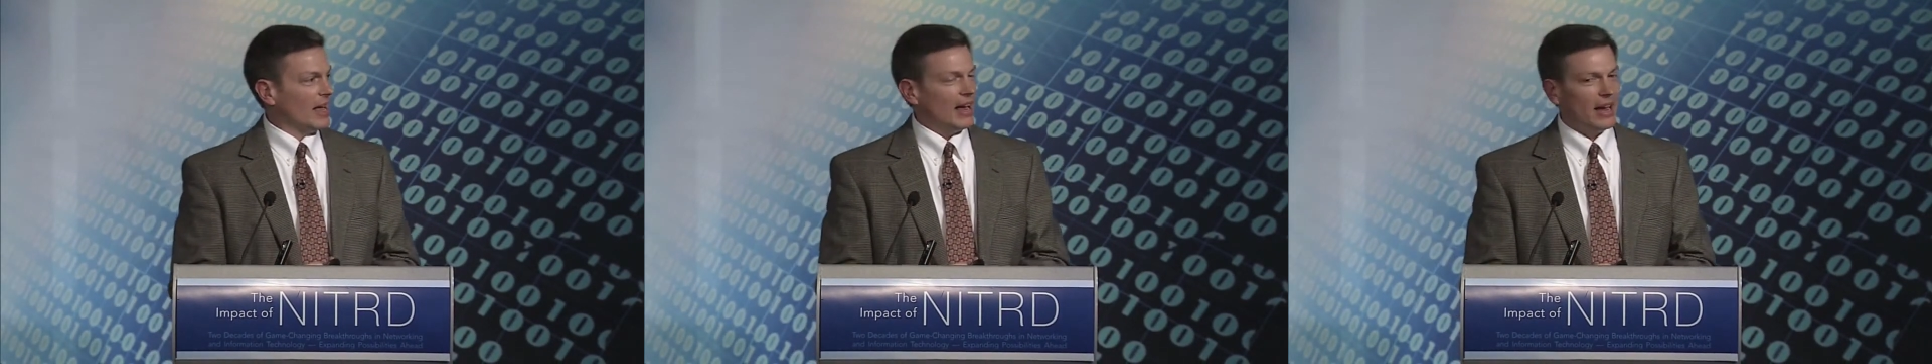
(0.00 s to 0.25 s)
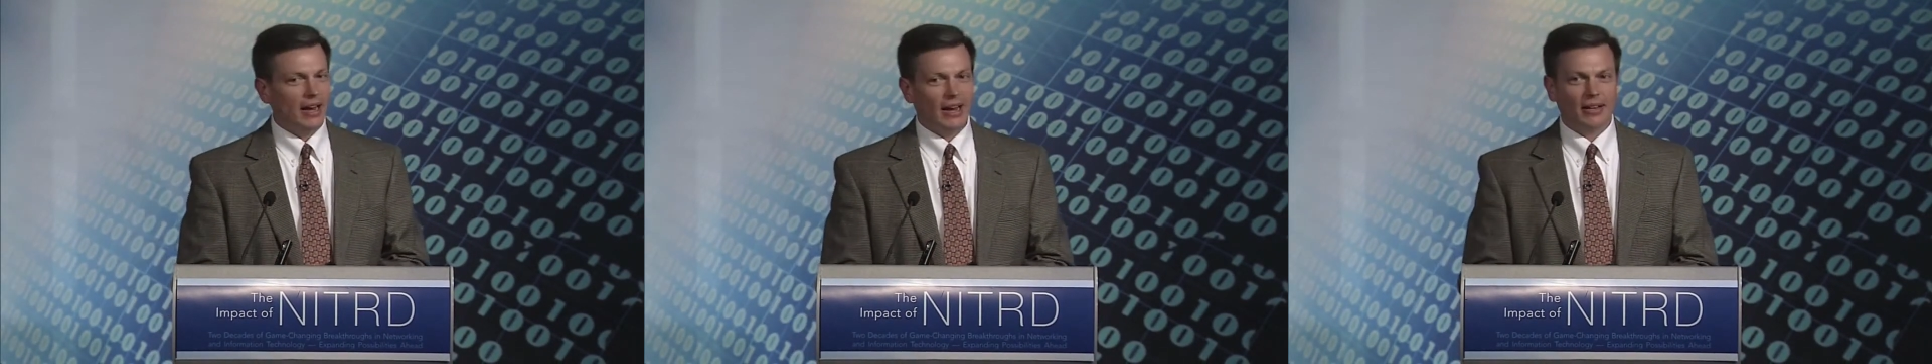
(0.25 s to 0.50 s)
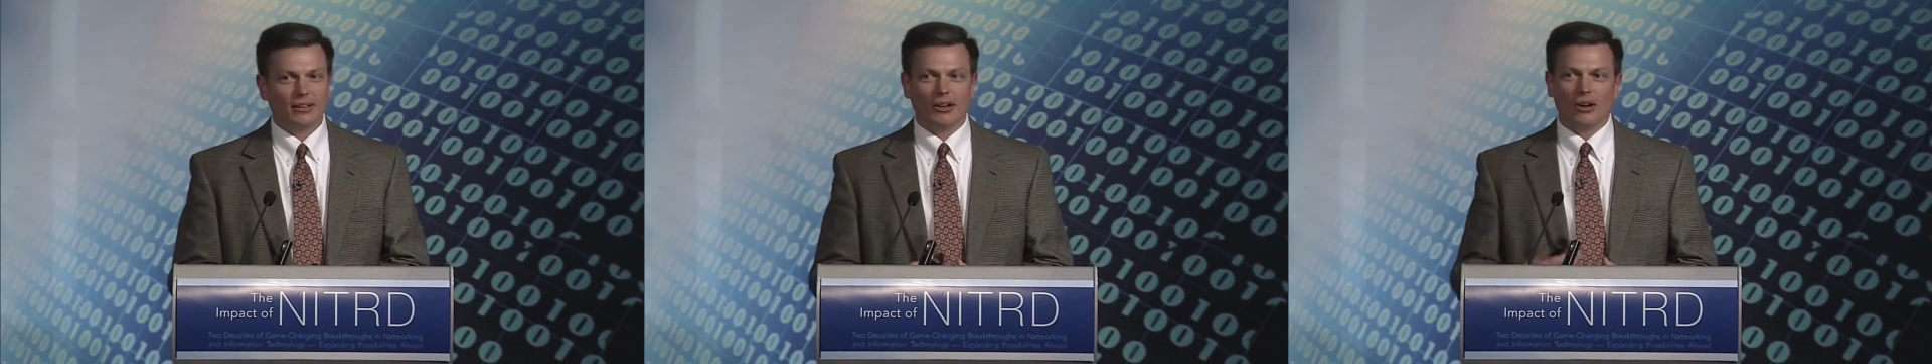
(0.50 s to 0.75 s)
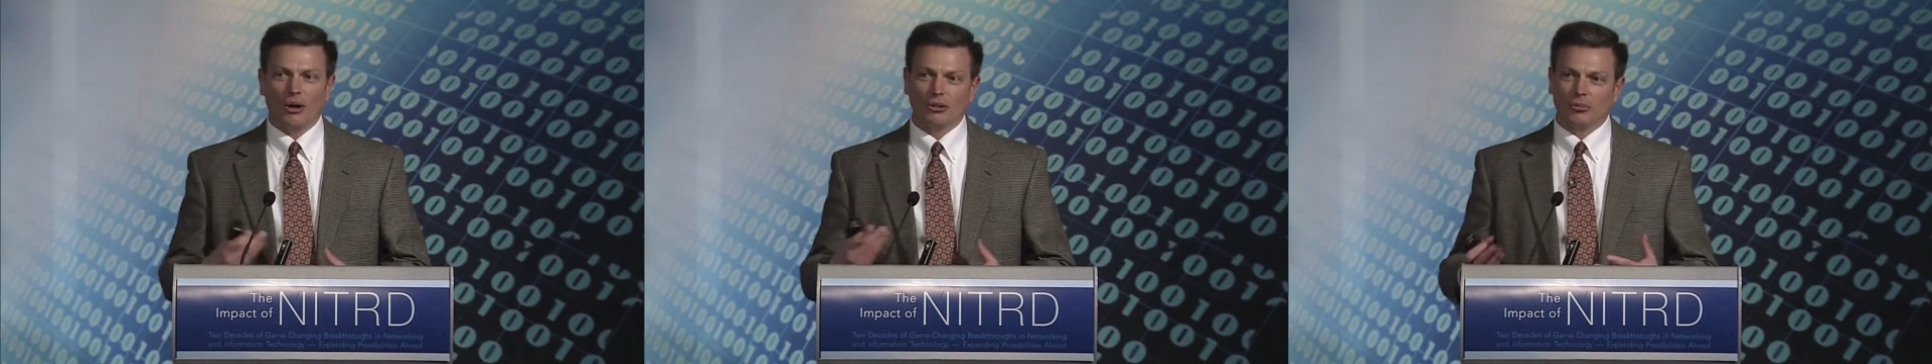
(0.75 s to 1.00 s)
And
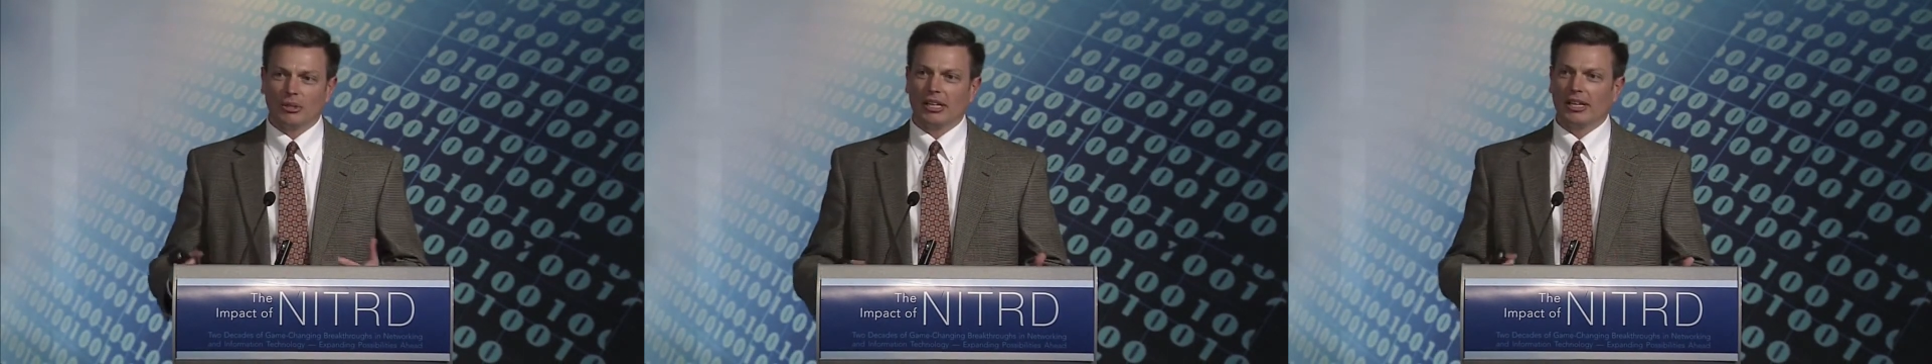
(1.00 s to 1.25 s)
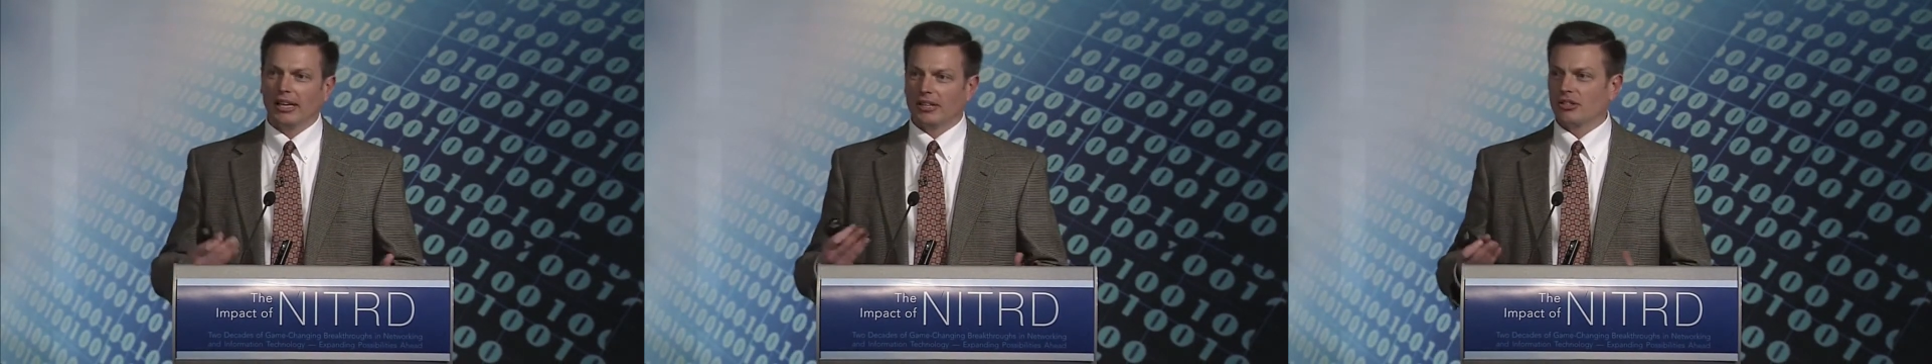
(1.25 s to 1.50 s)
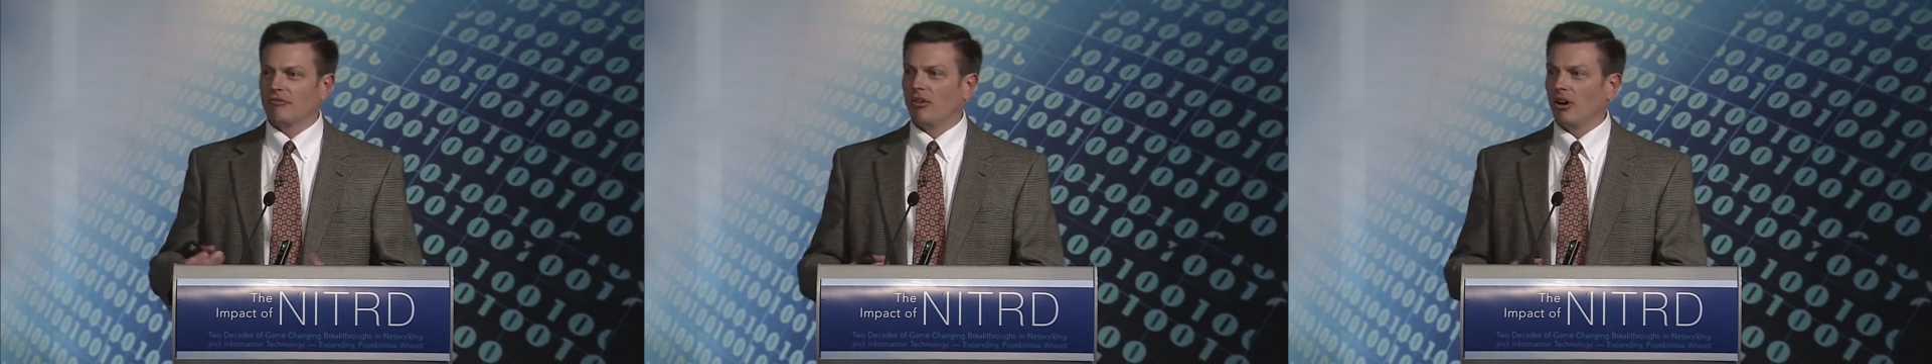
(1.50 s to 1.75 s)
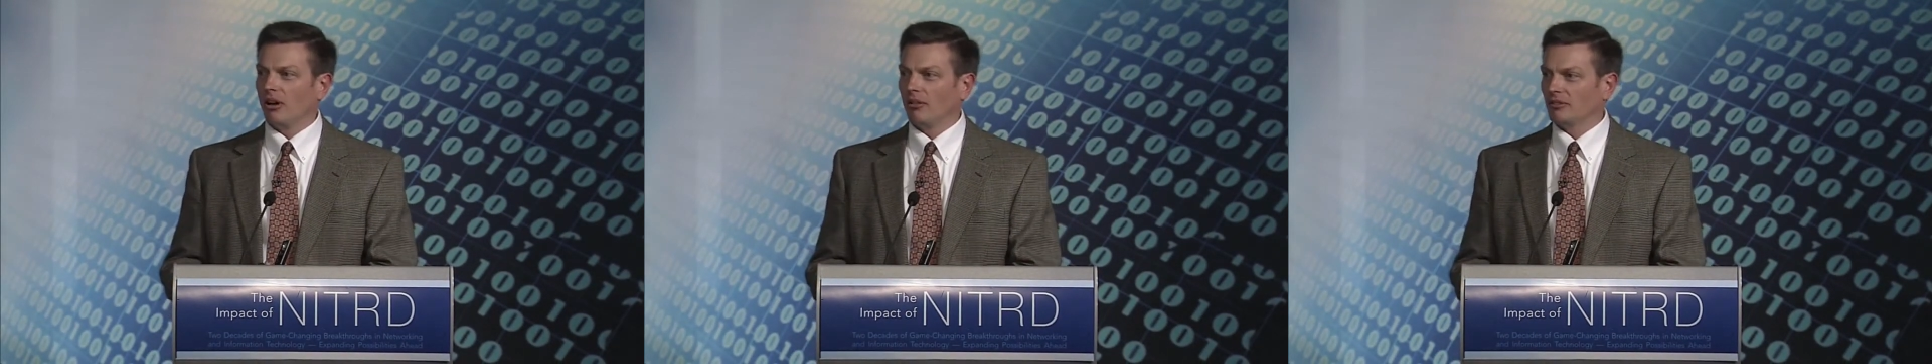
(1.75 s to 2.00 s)
ultimately, it has
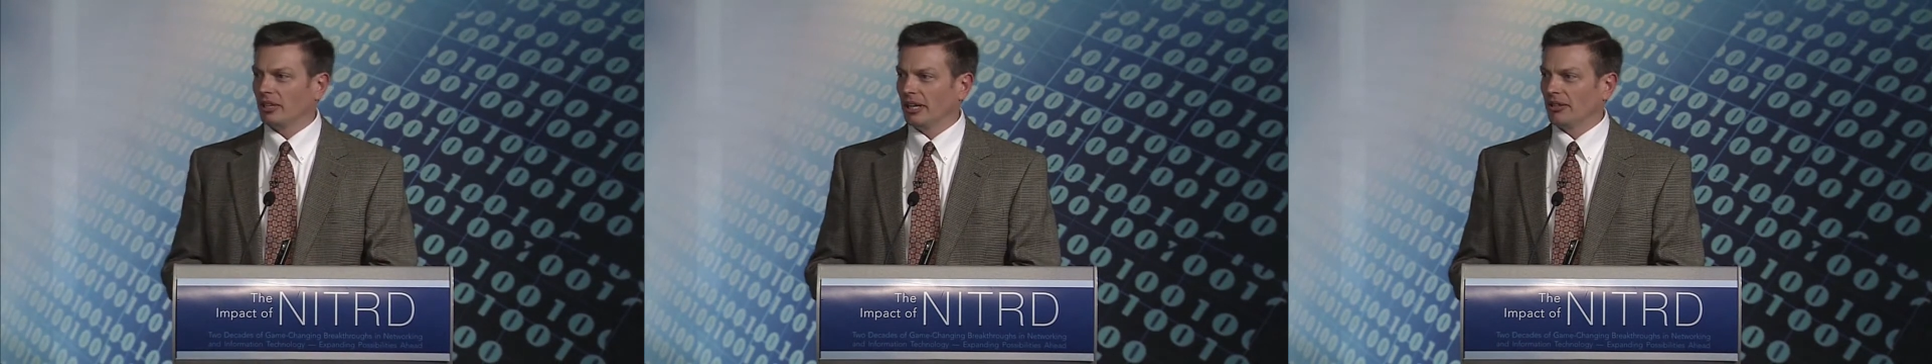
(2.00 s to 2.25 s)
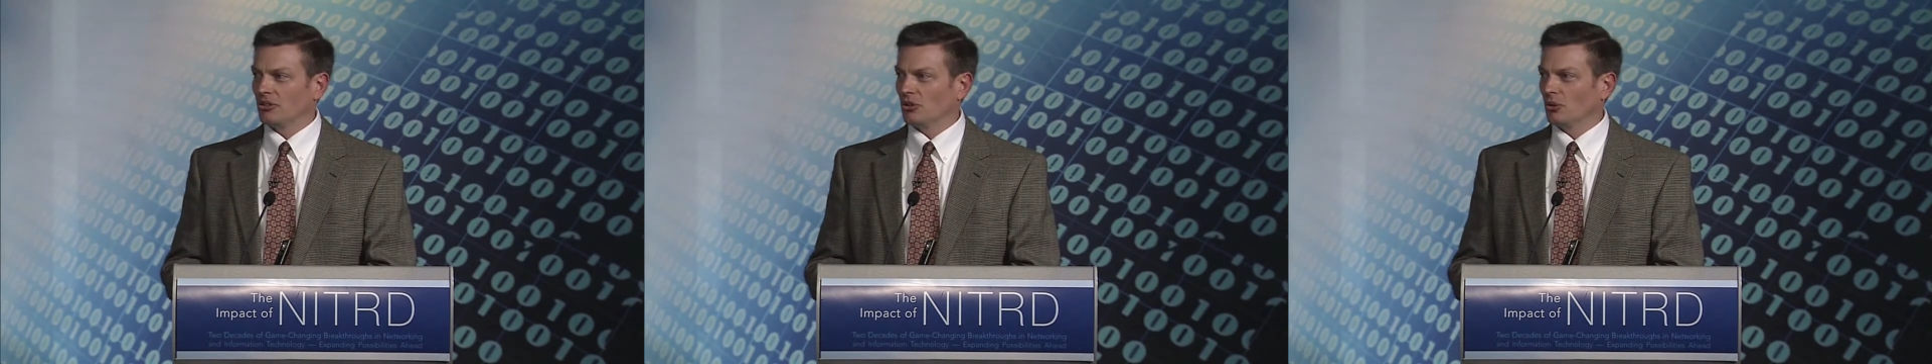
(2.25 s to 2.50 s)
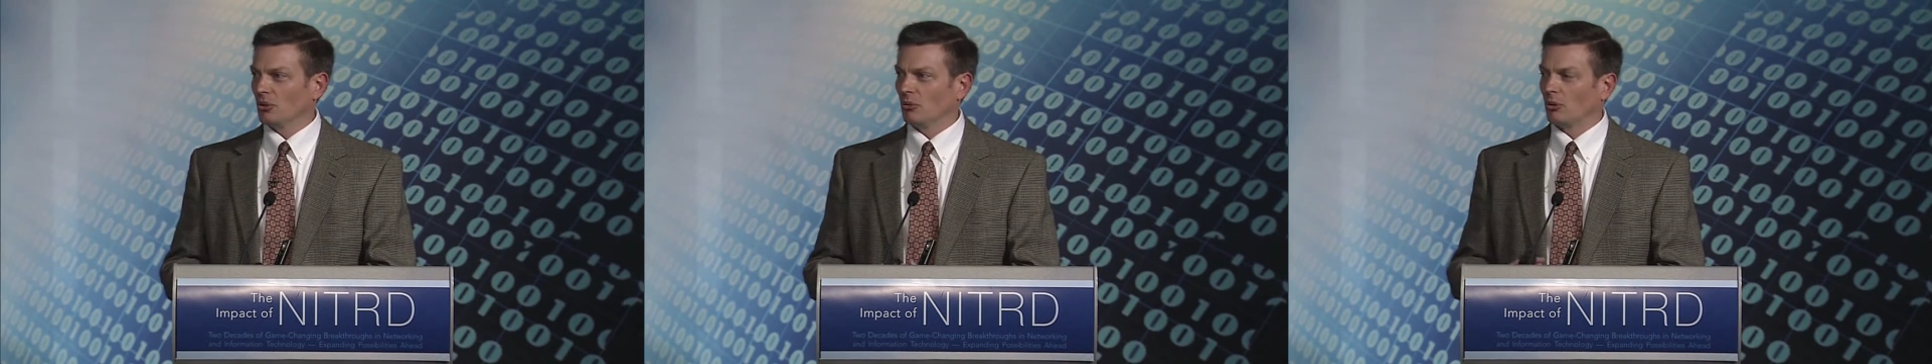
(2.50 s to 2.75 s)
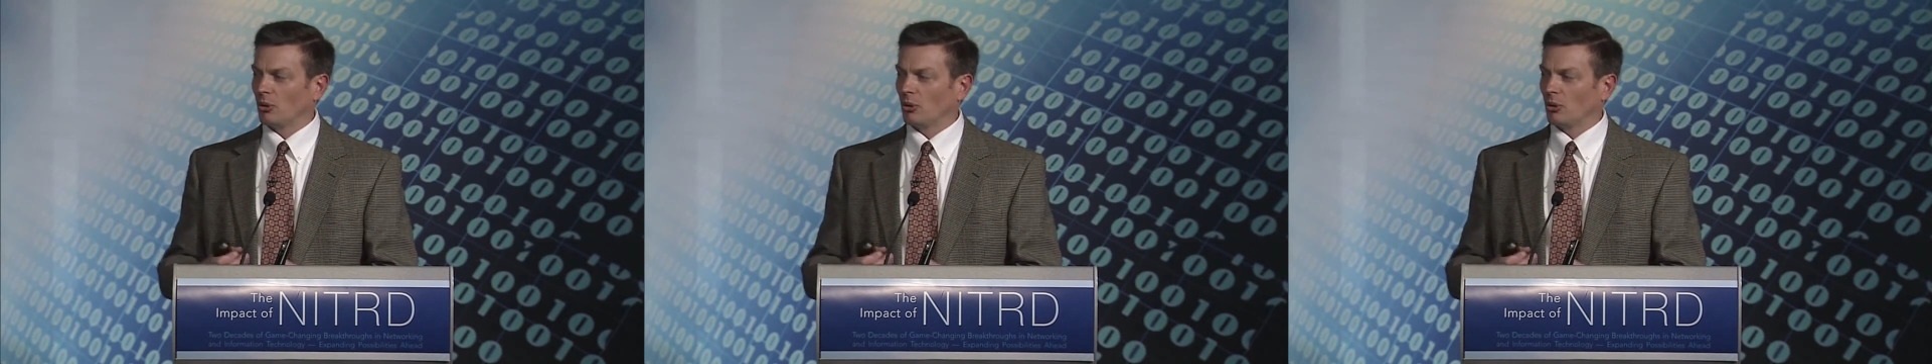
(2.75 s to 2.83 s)
evolved into